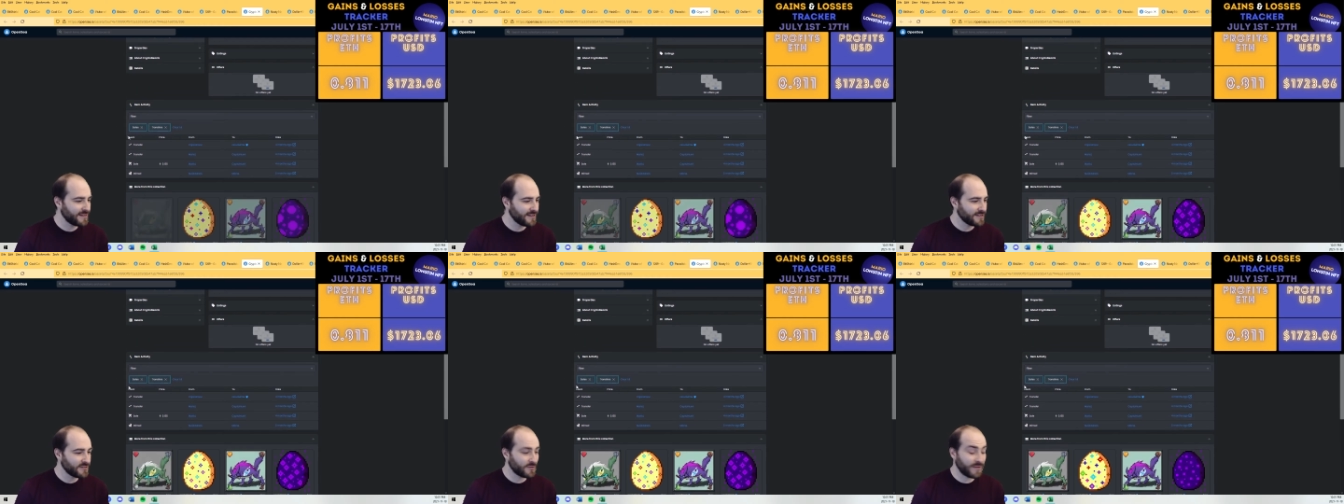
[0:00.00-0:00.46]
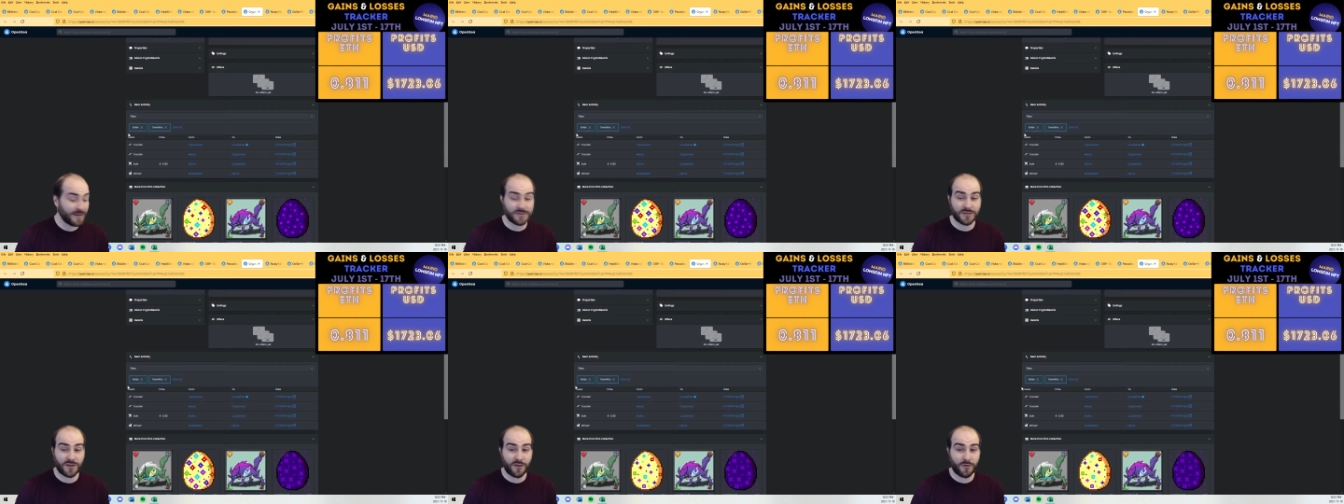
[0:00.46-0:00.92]
so that was
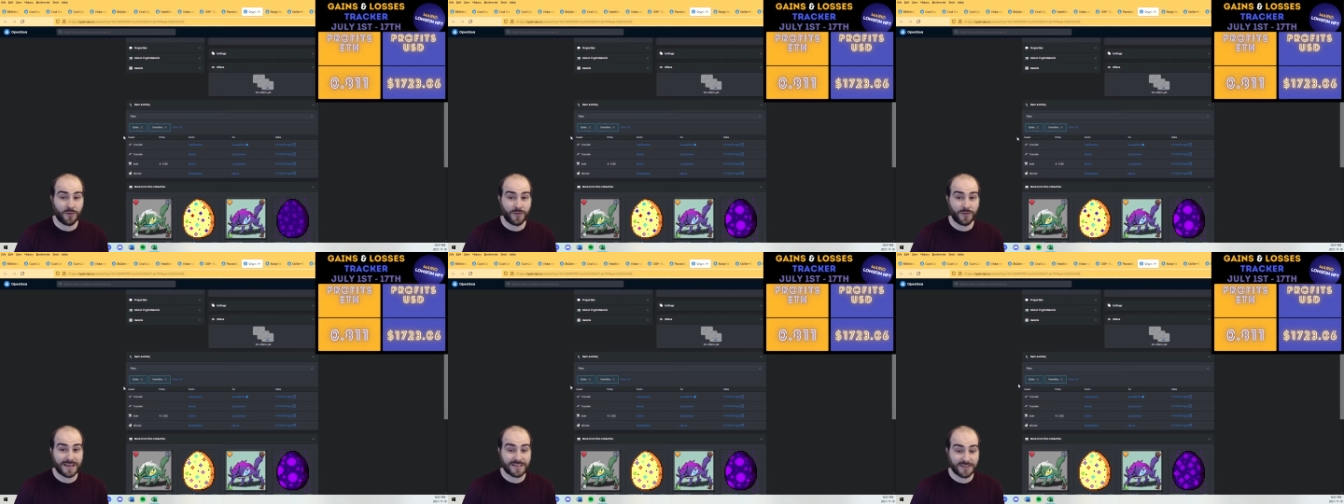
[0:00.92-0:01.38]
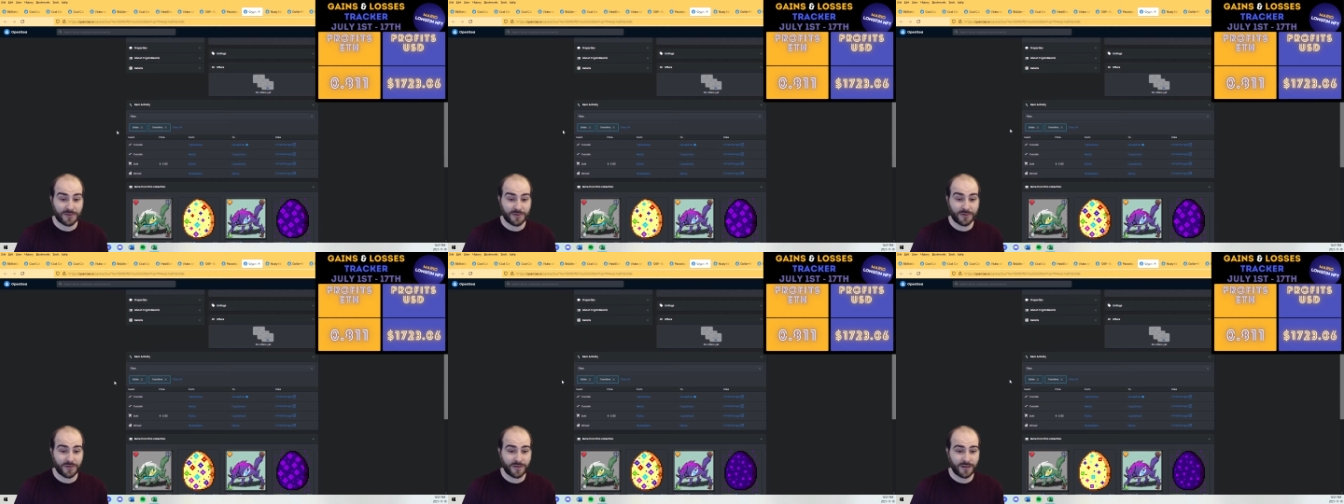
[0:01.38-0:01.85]
another lesson
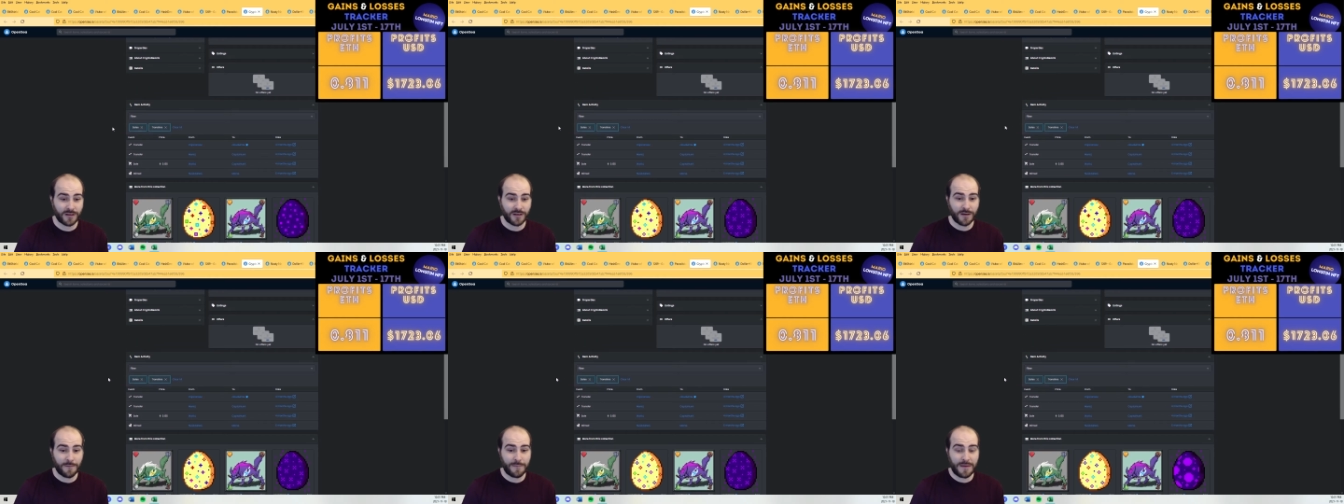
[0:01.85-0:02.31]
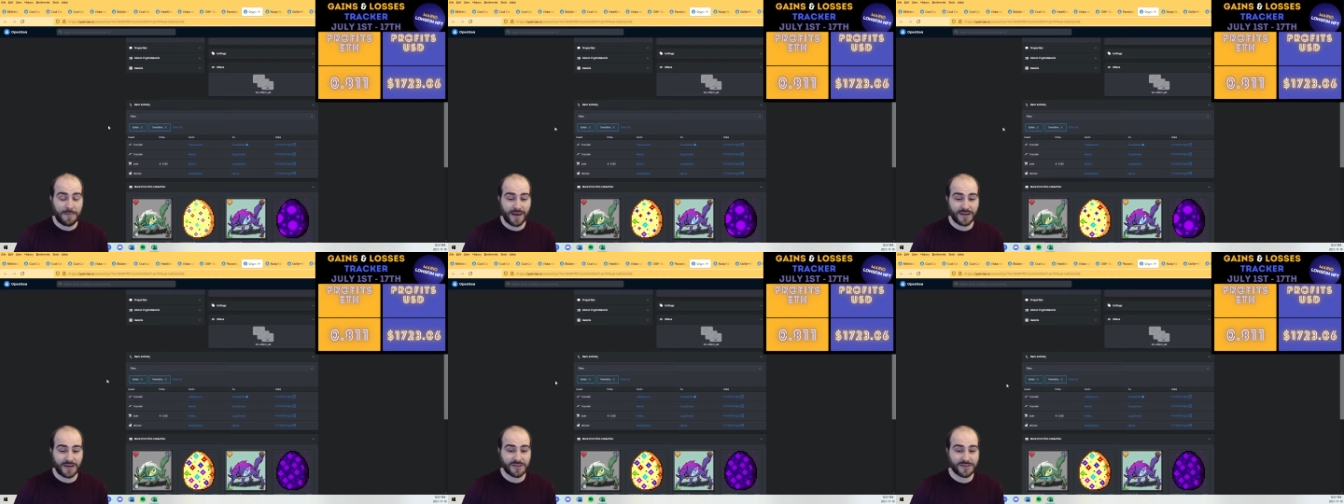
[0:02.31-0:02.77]
learned. be patient